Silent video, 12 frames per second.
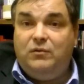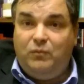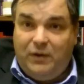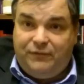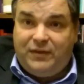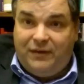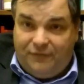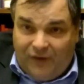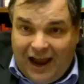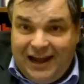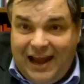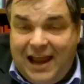with the
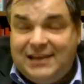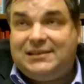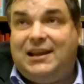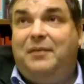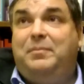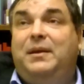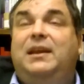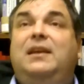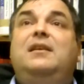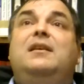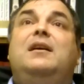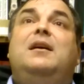finance company,